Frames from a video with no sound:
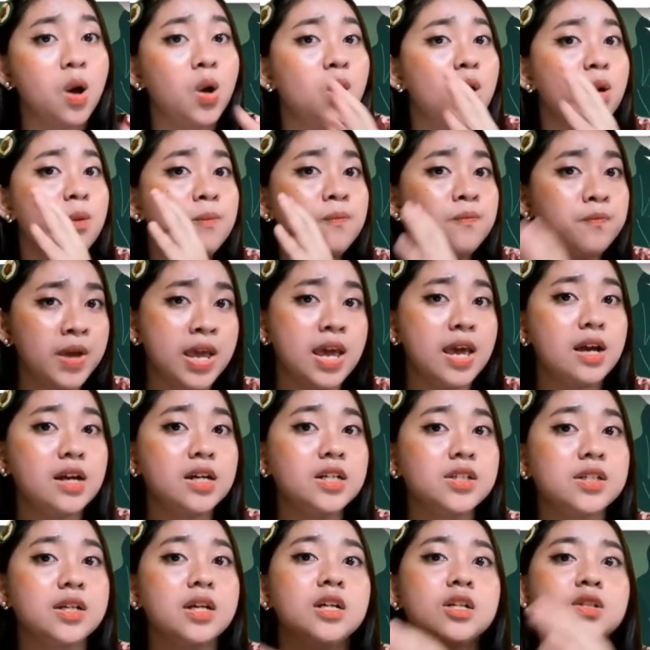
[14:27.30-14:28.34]

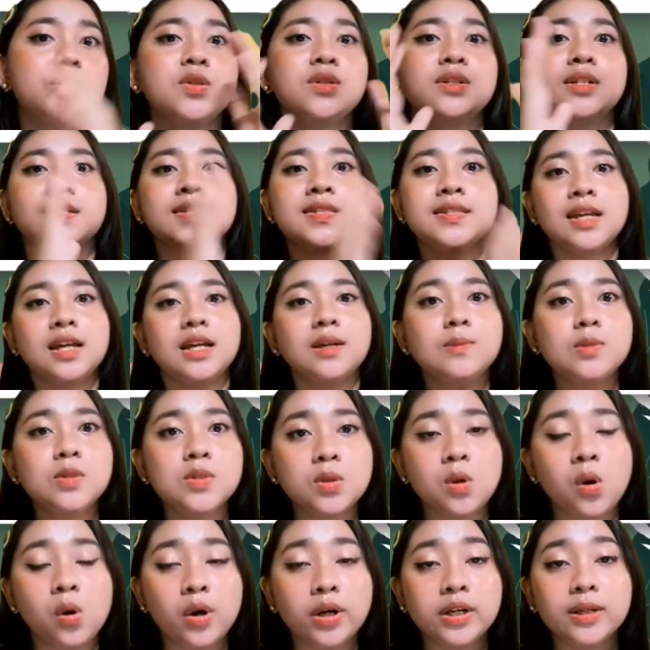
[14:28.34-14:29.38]
compared to the same
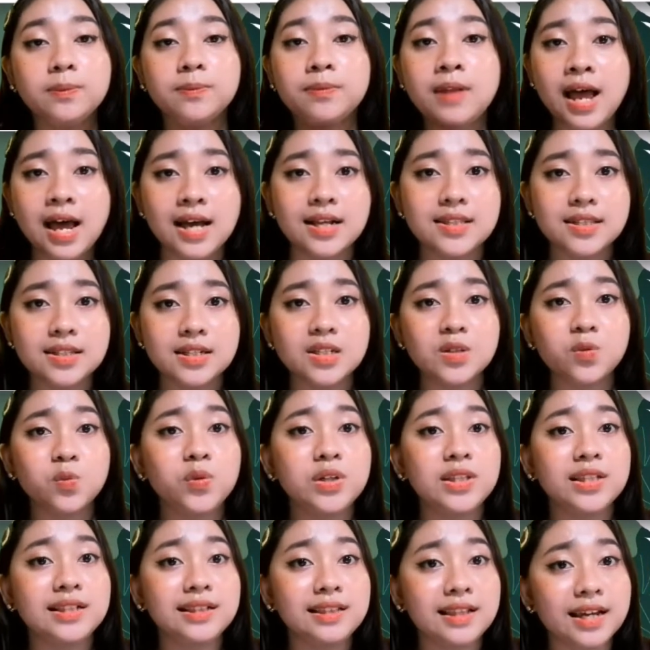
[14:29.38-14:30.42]
soil planted
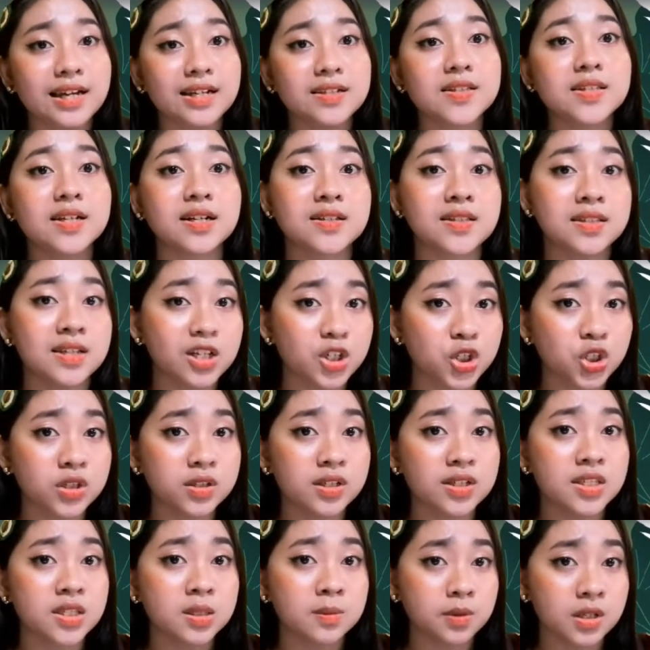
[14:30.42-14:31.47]
with late
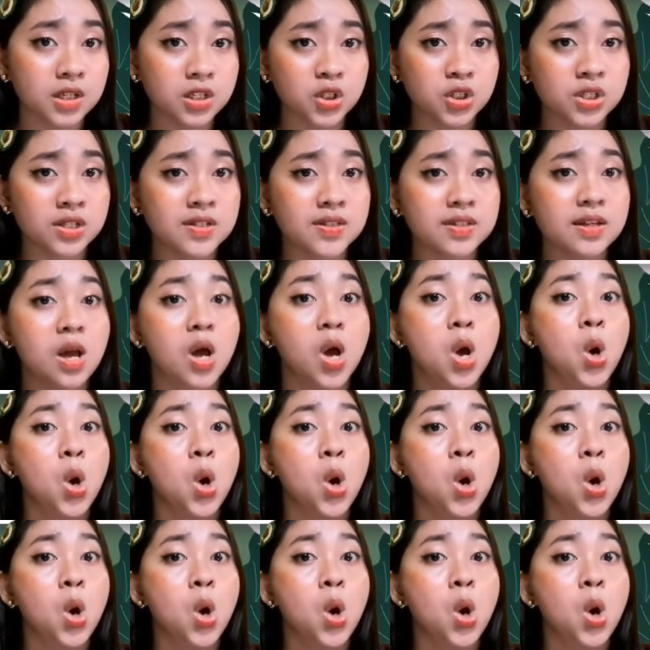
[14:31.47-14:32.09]
successional species